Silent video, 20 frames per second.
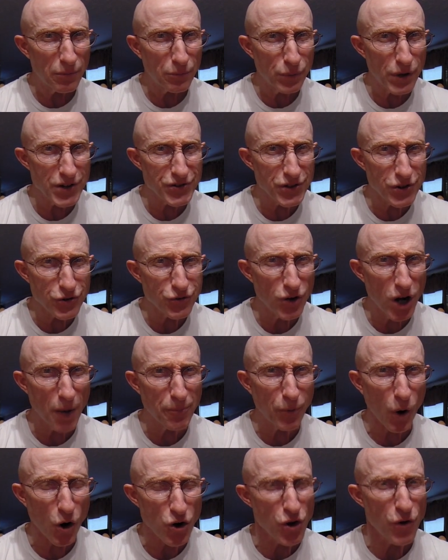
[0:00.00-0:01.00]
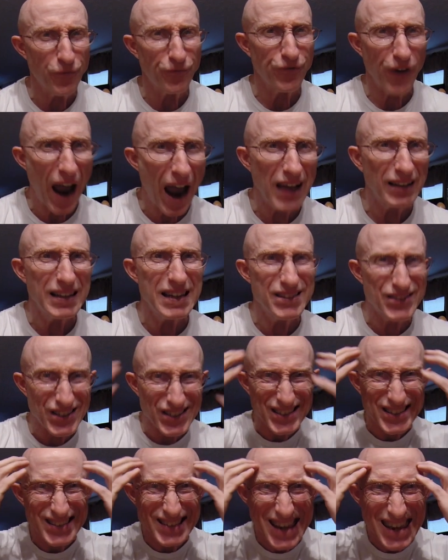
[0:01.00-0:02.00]
President Trump? Are you finally, is
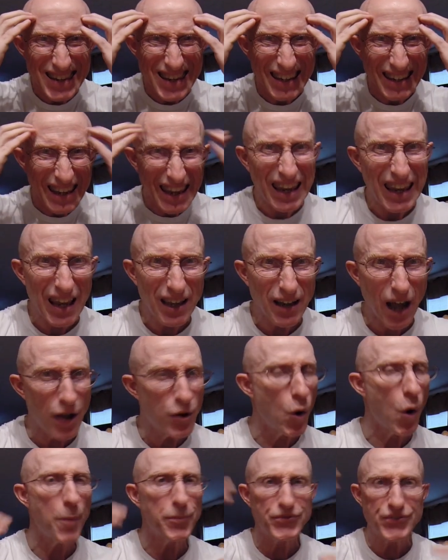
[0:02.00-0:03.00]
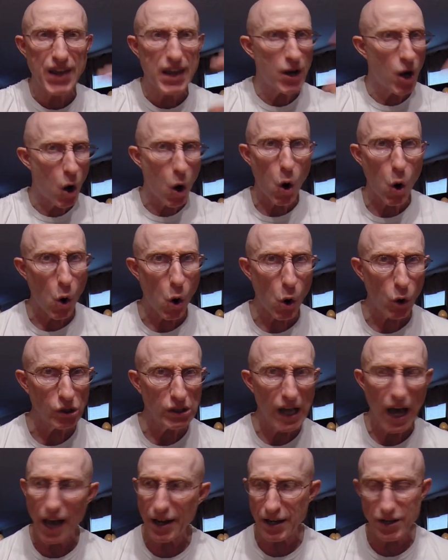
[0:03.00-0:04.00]
it sinking in? I know I'm saying a whole
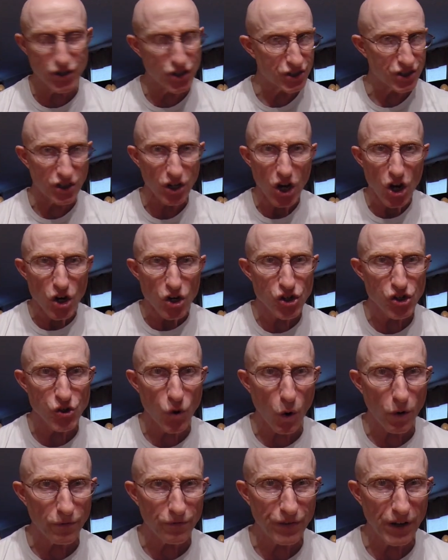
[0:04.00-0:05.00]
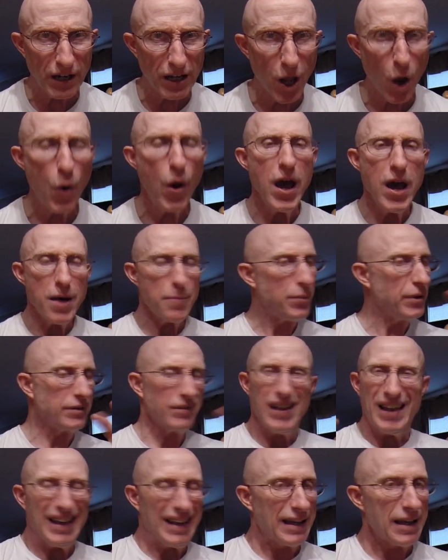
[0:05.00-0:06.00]
lot in just a short video,
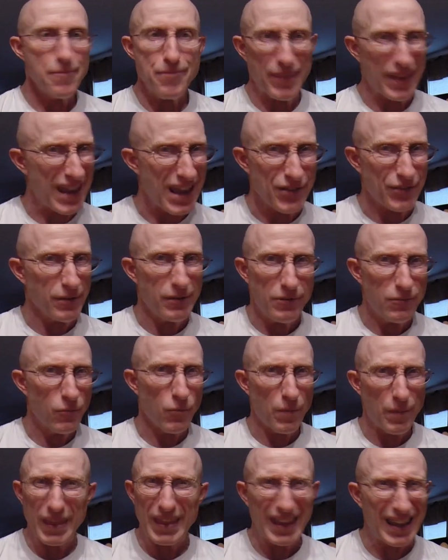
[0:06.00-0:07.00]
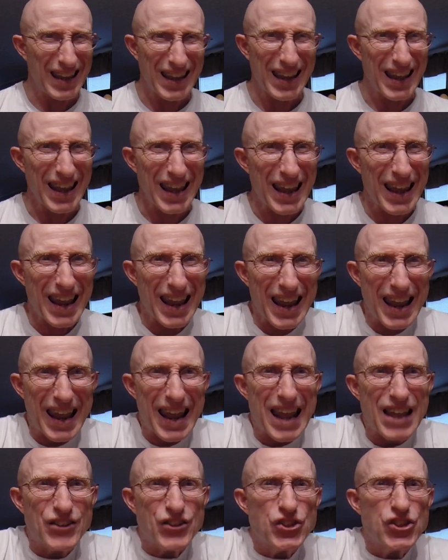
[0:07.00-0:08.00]
but
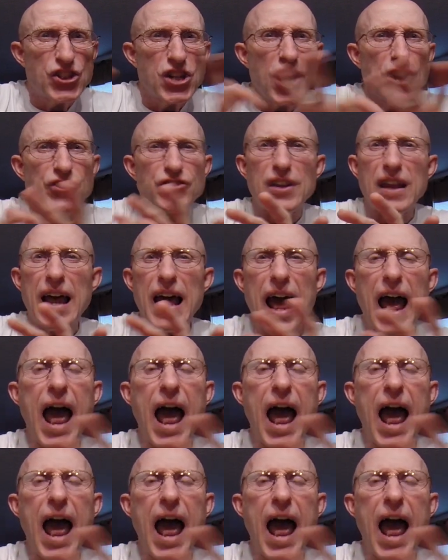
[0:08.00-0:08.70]
it's just